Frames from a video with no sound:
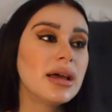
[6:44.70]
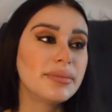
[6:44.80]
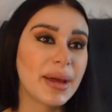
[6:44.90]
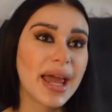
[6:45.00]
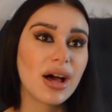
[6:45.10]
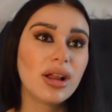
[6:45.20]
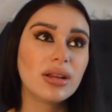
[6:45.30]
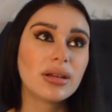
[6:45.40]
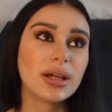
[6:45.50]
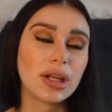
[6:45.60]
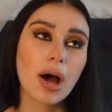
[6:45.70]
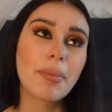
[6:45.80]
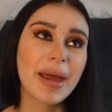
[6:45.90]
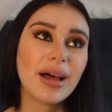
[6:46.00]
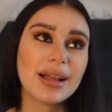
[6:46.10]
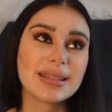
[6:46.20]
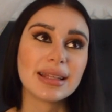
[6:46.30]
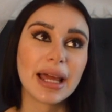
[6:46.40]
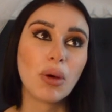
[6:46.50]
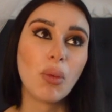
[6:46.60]
pale, and not pale as
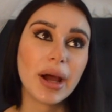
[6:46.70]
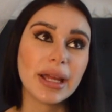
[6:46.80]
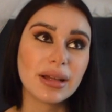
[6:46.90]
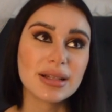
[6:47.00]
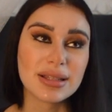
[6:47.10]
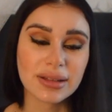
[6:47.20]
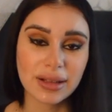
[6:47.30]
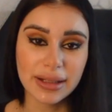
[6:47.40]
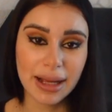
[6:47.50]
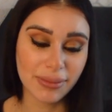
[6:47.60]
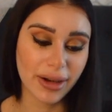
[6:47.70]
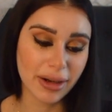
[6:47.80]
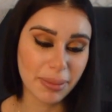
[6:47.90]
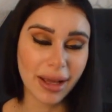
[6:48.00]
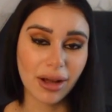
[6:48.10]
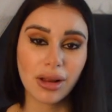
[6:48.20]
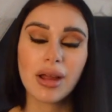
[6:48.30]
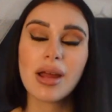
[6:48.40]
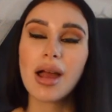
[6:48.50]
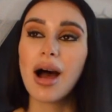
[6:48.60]
in like white, because clearly I'm very pale,
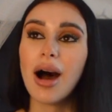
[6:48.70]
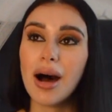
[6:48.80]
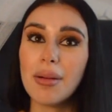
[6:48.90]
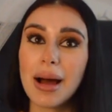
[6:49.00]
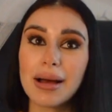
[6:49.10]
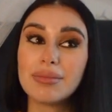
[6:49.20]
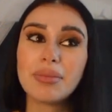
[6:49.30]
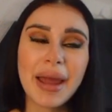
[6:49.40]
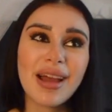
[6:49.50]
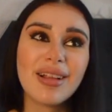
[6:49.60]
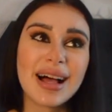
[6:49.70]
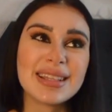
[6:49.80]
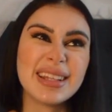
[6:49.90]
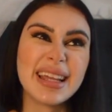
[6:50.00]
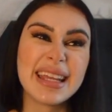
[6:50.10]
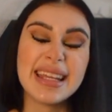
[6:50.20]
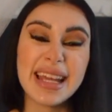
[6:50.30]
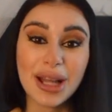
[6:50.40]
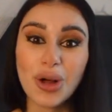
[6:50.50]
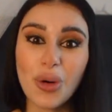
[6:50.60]
pale as in like
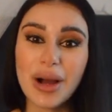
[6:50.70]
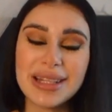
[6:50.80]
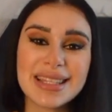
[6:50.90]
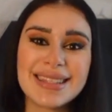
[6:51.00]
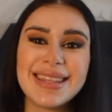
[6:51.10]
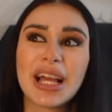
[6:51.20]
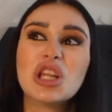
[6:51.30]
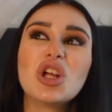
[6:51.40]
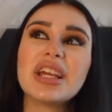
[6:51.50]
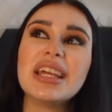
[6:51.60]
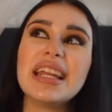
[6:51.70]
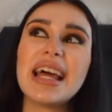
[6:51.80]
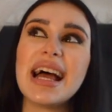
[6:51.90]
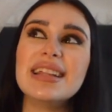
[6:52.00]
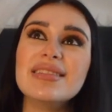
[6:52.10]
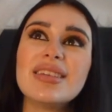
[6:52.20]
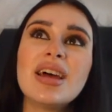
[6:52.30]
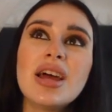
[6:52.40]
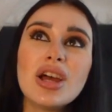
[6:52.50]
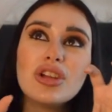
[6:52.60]
yellow and sick looking, and
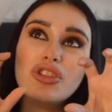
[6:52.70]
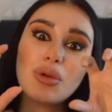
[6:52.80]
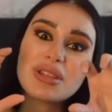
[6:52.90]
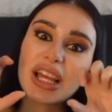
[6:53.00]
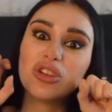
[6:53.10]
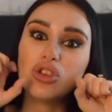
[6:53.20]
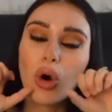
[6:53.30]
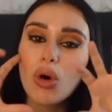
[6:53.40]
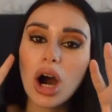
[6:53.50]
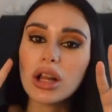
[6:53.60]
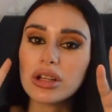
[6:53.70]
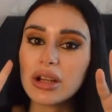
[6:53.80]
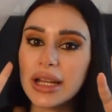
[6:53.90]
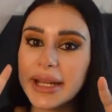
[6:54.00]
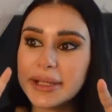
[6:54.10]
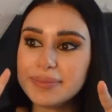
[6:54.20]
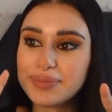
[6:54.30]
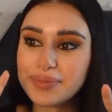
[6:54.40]
there was like no color in it.